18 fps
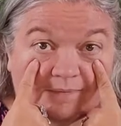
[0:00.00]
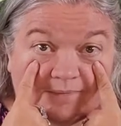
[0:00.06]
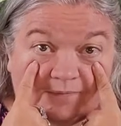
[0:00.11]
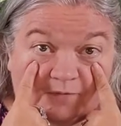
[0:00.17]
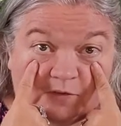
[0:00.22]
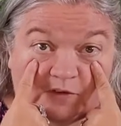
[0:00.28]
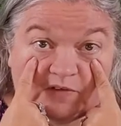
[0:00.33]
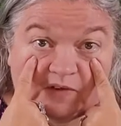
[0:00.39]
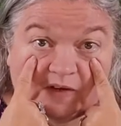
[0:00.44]

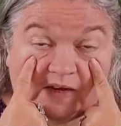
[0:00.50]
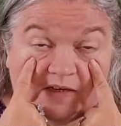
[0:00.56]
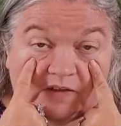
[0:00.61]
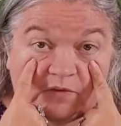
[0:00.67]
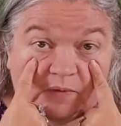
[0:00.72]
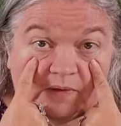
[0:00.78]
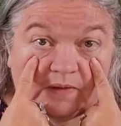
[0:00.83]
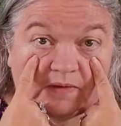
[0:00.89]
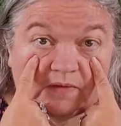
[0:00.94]

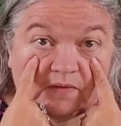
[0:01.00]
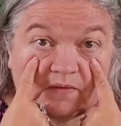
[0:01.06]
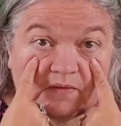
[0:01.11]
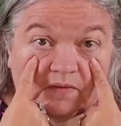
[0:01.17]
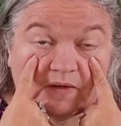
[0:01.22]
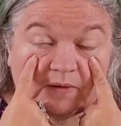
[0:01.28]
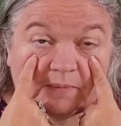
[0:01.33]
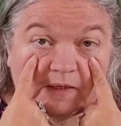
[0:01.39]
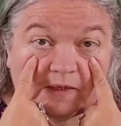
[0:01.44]
resides within the
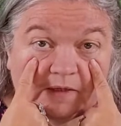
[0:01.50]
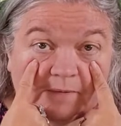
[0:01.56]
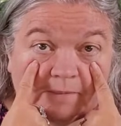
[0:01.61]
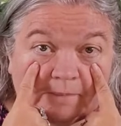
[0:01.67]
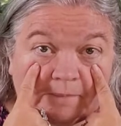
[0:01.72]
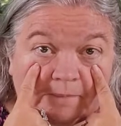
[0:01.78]
stomach.